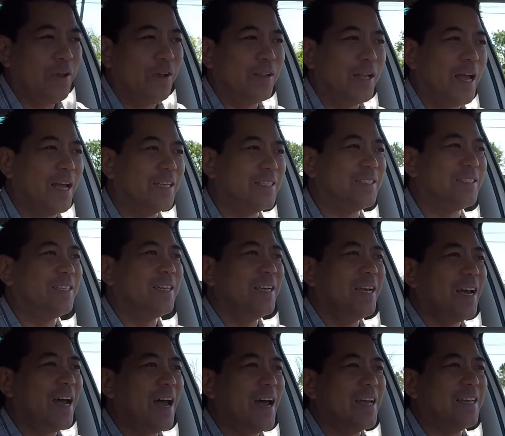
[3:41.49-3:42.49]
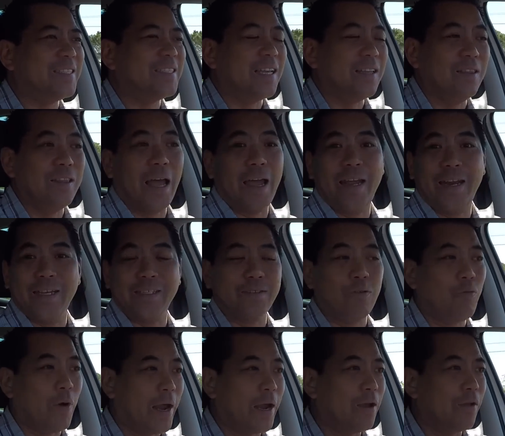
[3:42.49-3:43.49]
feel as light as
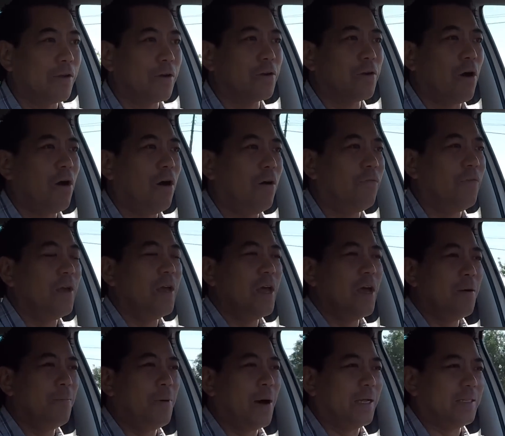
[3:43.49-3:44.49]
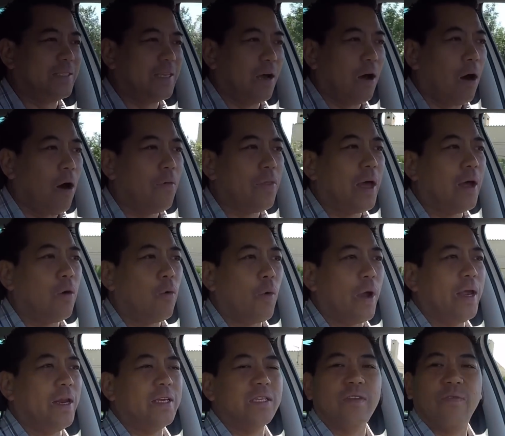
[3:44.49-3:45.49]
a regular Golf, but all that
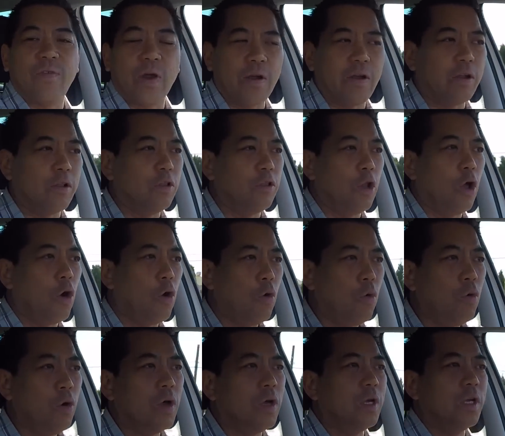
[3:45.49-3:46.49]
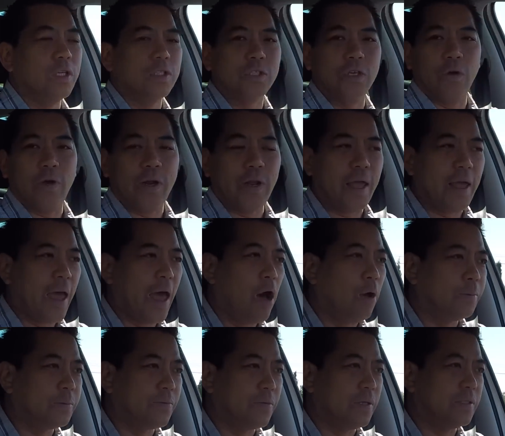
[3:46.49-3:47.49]
weight is very low, so it
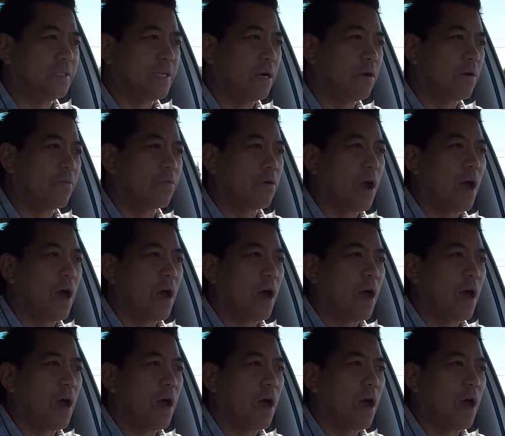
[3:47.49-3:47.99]
helps with the center of